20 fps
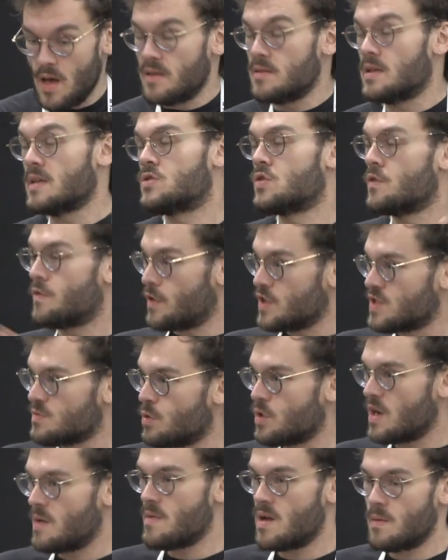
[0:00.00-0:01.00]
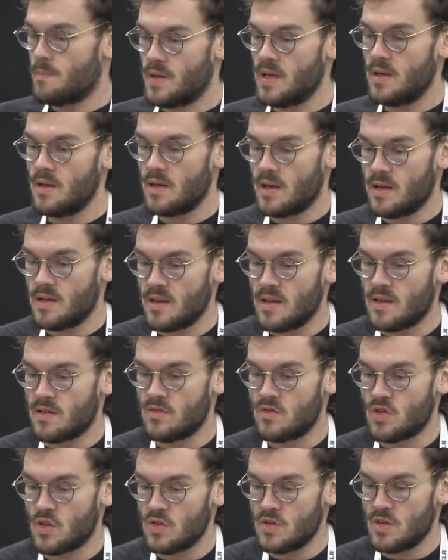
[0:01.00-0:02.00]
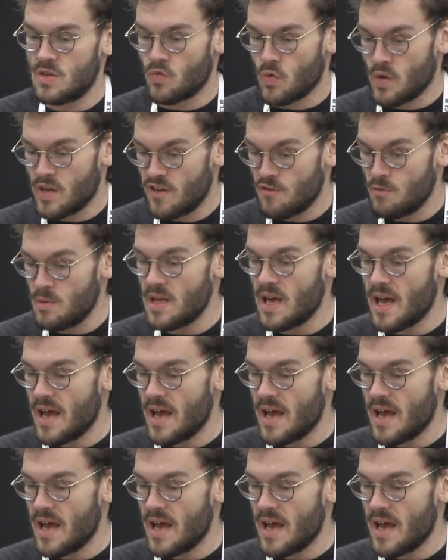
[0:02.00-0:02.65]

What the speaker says: That's a very small MLP. It will give me